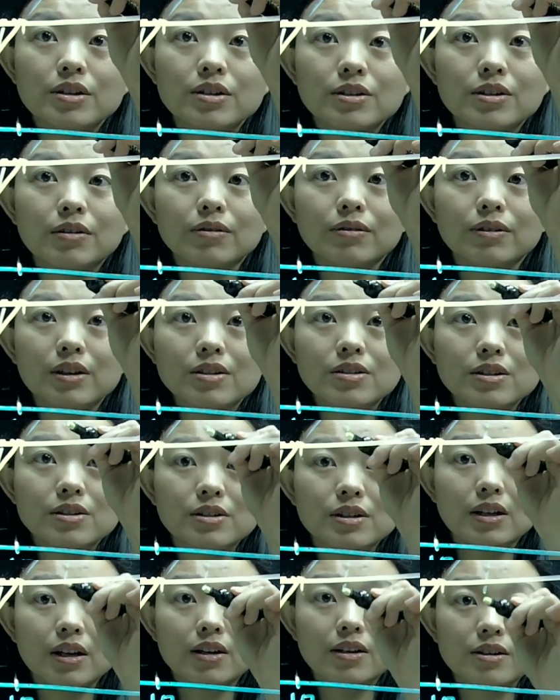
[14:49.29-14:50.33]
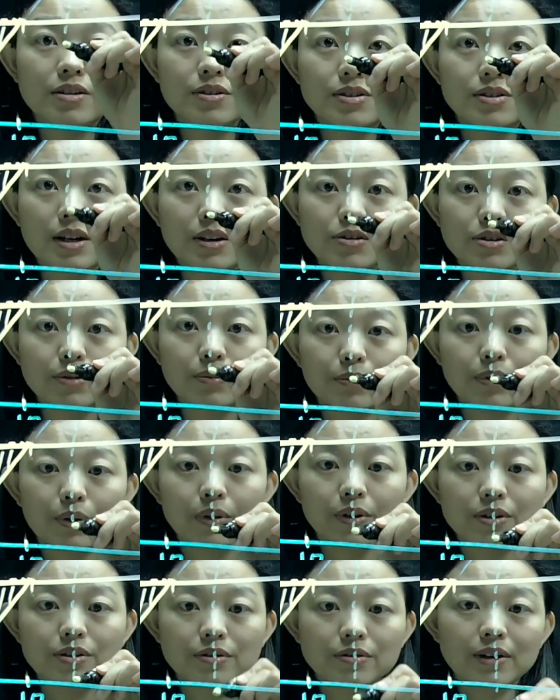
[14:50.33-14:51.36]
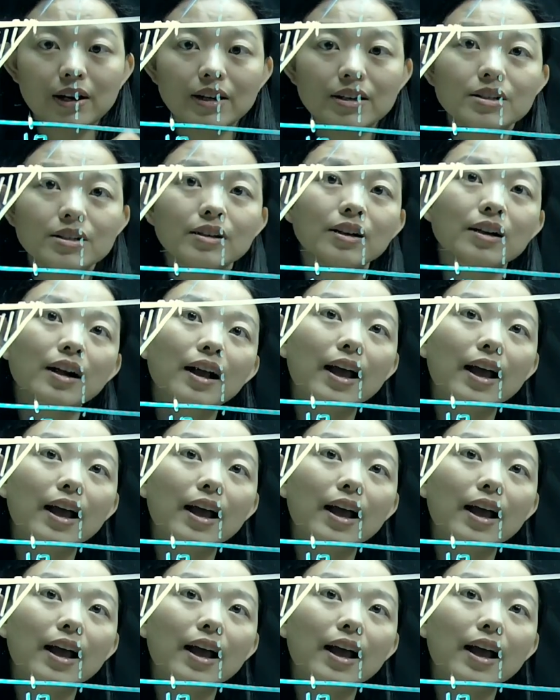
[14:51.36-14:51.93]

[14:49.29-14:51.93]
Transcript: So this is the intersection point, right?